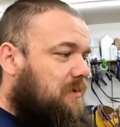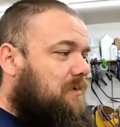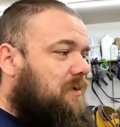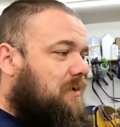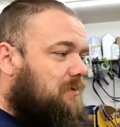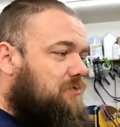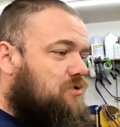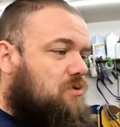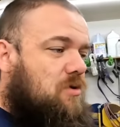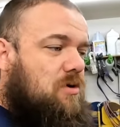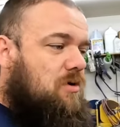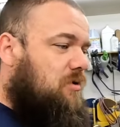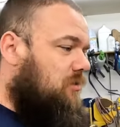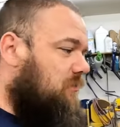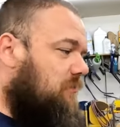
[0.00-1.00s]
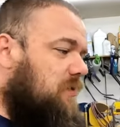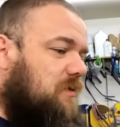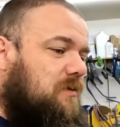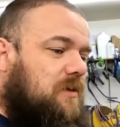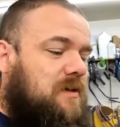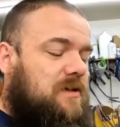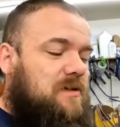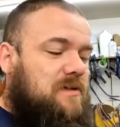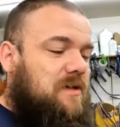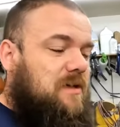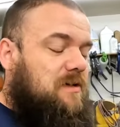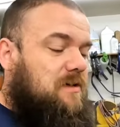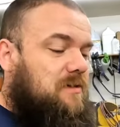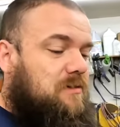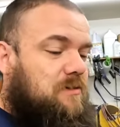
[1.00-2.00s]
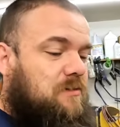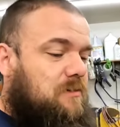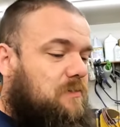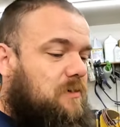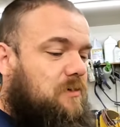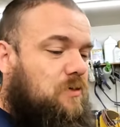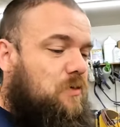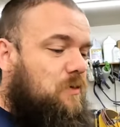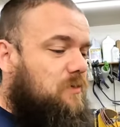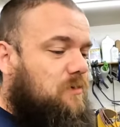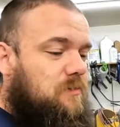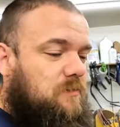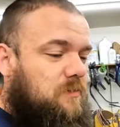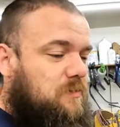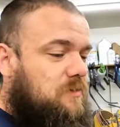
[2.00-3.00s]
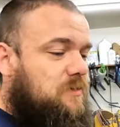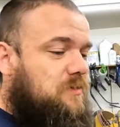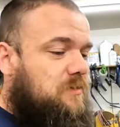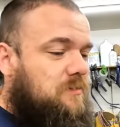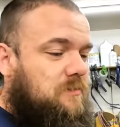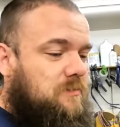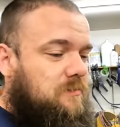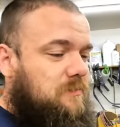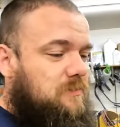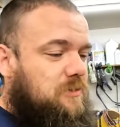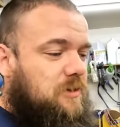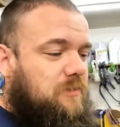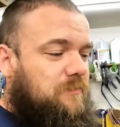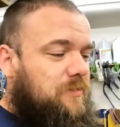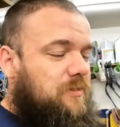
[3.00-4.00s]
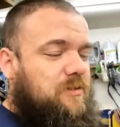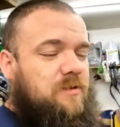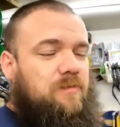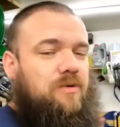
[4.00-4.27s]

and do all of the things that I need to do to it. Coilovers, converting the